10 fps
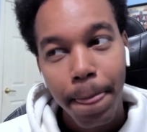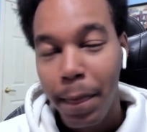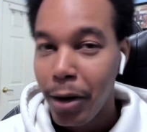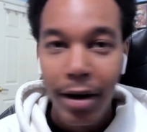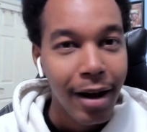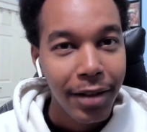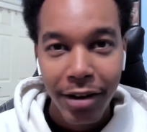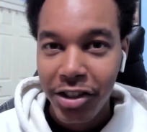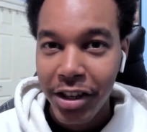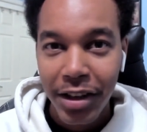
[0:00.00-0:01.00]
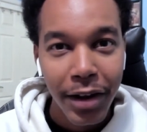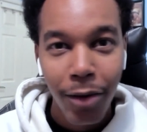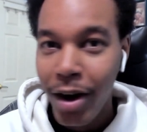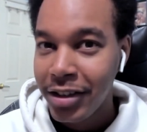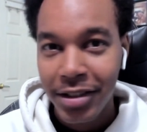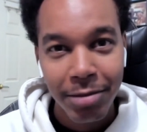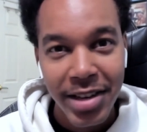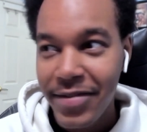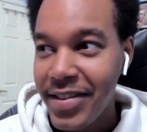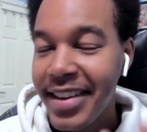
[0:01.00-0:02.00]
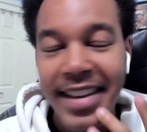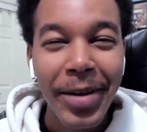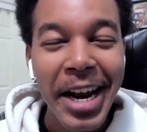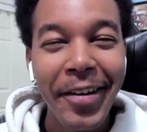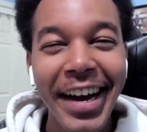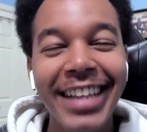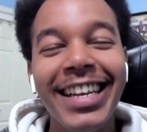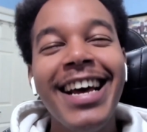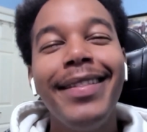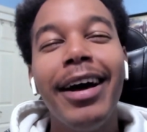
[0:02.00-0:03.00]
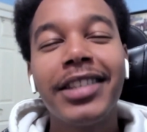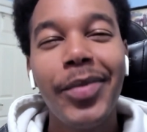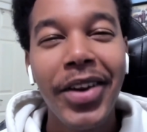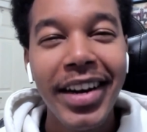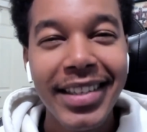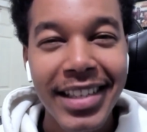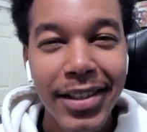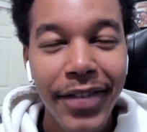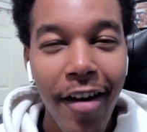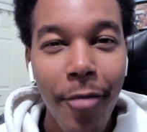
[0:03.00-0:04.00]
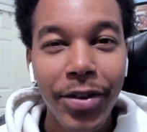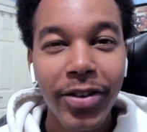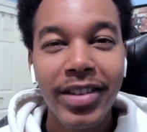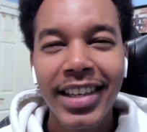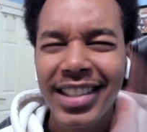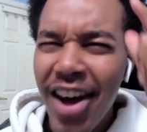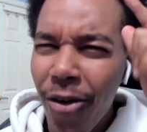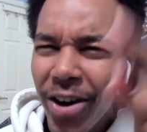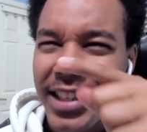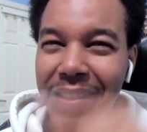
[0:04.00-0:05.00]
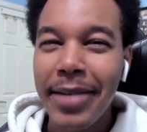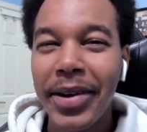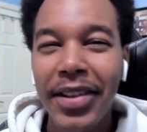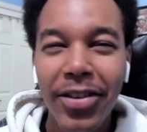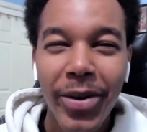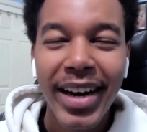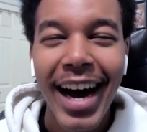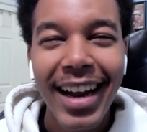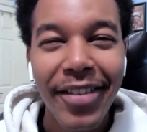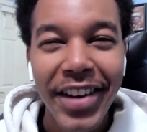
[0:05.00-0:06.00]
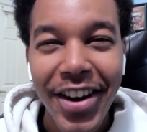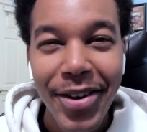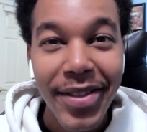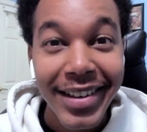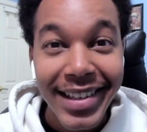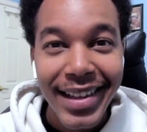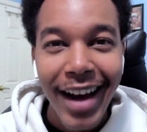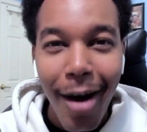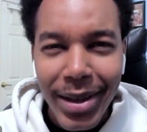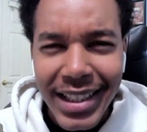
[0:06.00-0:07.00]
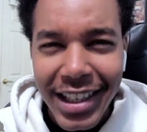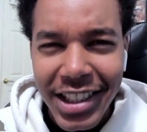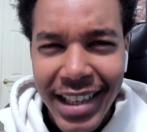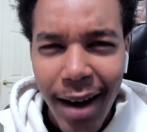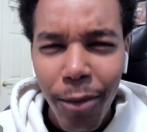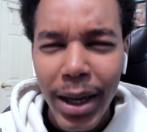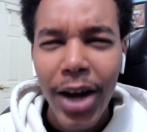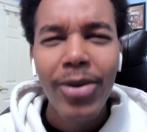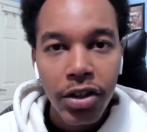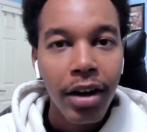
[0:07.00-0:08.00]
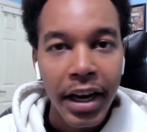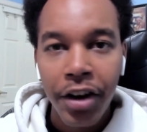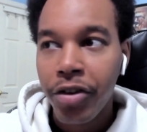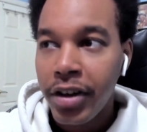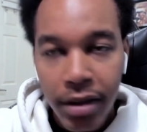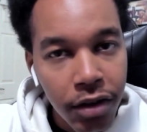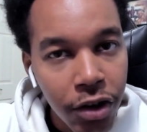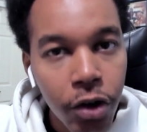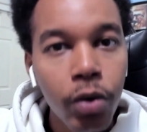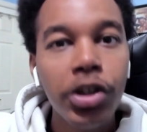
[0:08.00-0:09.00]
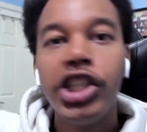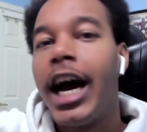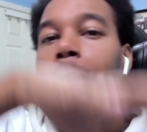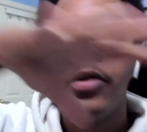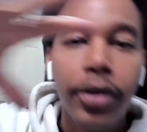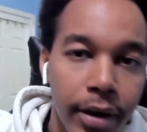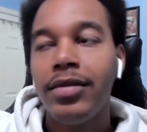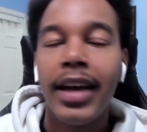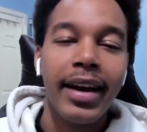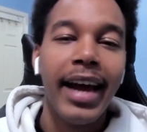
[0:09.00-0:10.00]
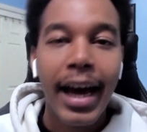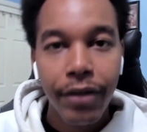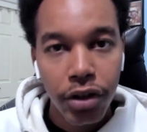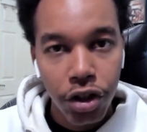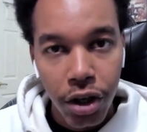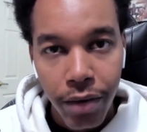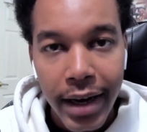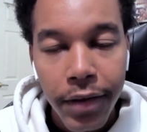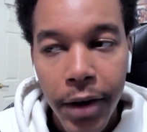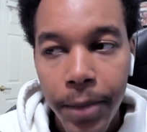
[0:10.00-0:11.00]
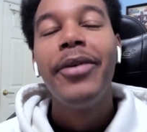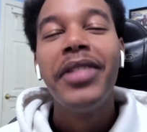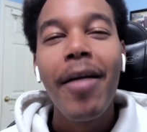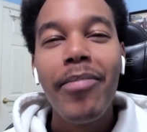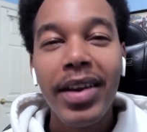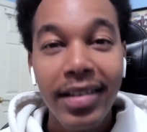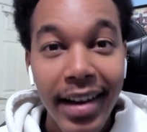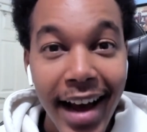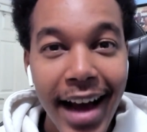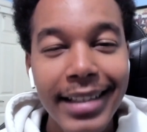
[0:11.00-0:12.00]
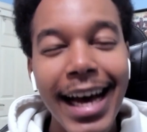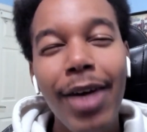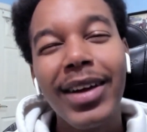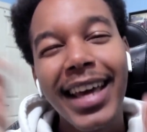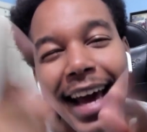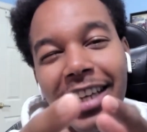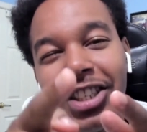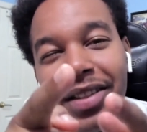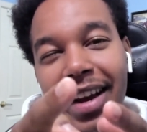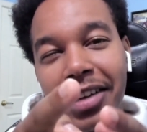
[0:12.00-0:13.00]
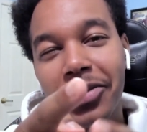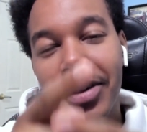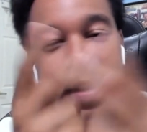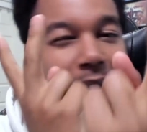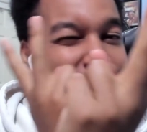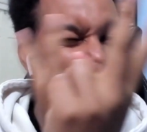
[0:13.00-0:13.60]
they're out there chilling, they're watching some TV. Anyway, guys, that was Community Season 5, Episode 6. What'd you think about this one? I'd love to hear your thoughts in the comment section down below. Solid entry into this new chapter, second half of the show, right? So with that being said, guys, I will catch you in the next one.